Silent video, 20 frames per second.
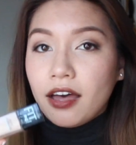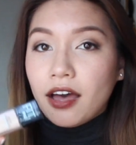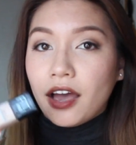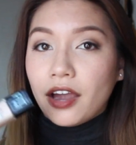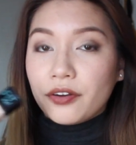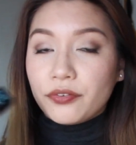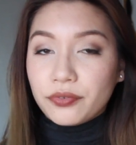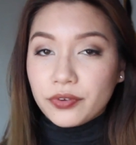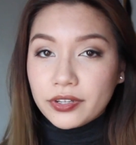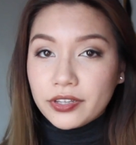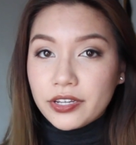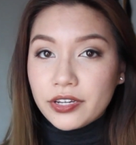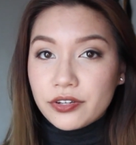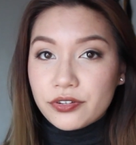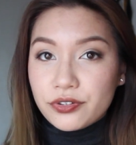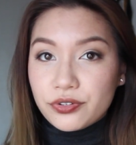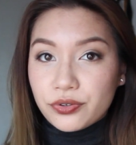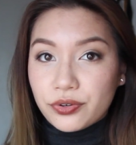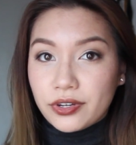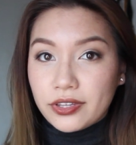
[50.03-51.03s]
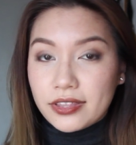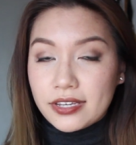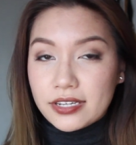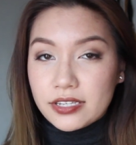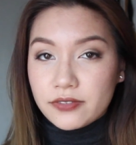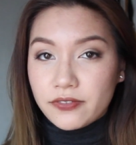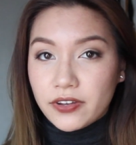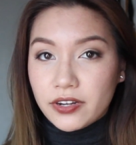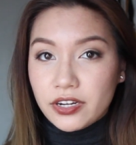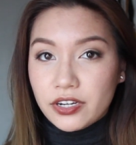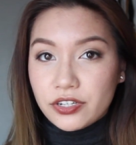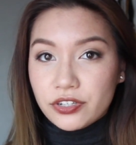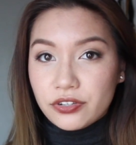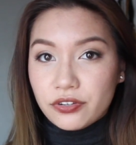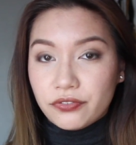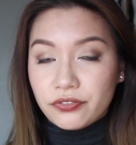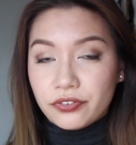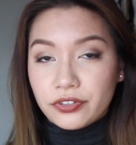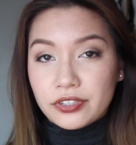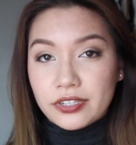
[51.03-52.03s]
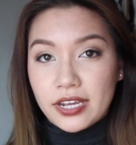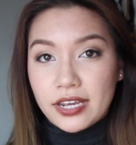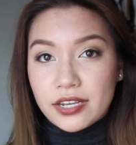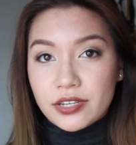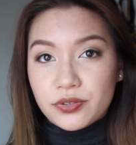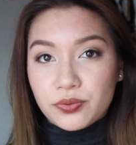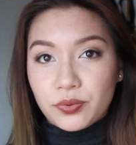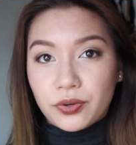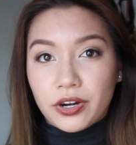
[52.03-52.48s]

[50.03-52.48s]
I really enjoyed this foundation for days